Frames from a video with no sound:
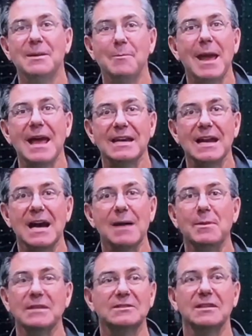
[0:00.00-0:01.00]
the bat
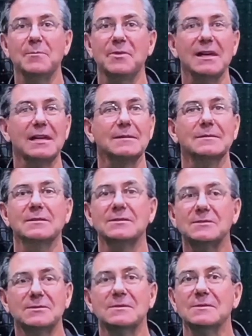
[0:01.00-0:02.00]
knob is something
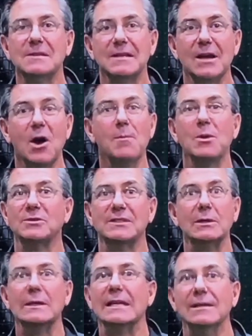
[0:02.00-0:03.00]
almost
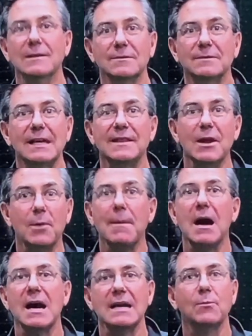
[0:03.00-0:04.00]
illegal in their
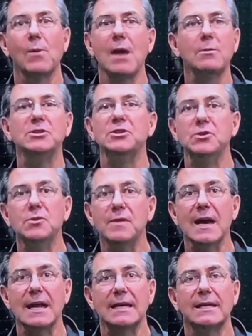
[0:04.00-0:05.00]
mind. Why would you do
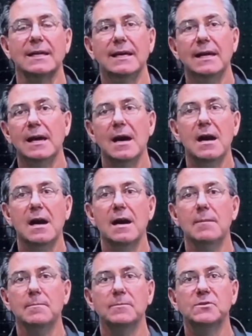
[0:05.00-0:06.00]
that?
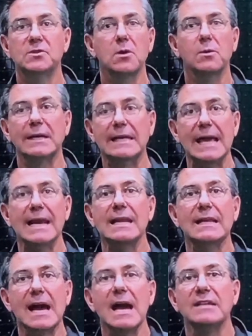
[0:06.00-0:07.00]
Um, so
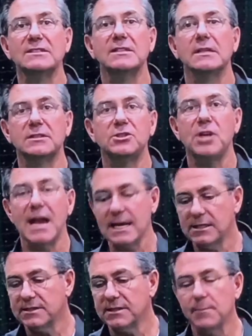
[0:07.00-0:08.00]
getting guys to
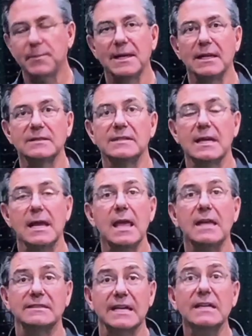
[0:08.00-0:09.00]
change something as,
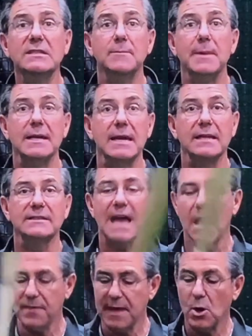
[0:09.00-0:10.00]
as intimate as
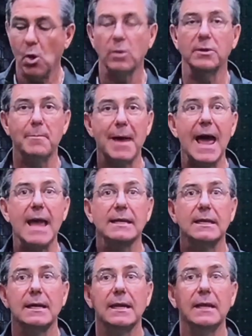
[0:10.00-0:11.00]
how they hold a
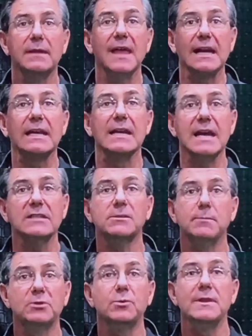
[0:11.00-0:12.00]
bat, that
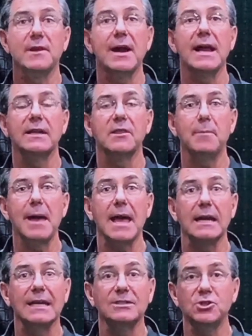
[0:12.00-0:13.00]
connection between their hand and the
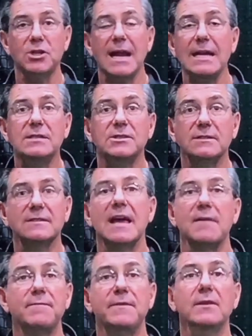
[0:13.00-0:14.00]
bat, it changes
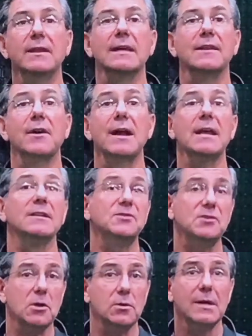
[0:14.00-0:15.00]
that feeling in their hand.
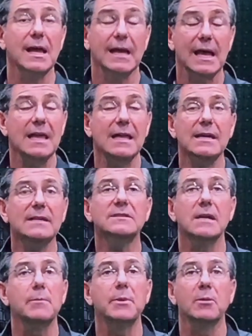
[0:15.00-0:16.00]
So it
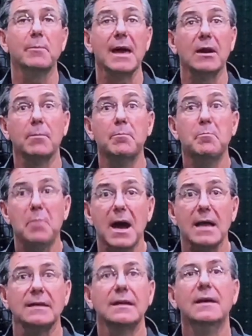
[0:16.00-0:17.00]
is an uphill battle,
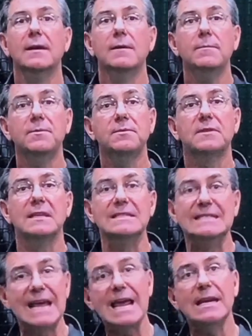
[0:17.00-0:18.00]
but
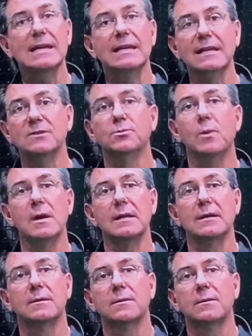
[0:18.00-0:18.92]
the data is what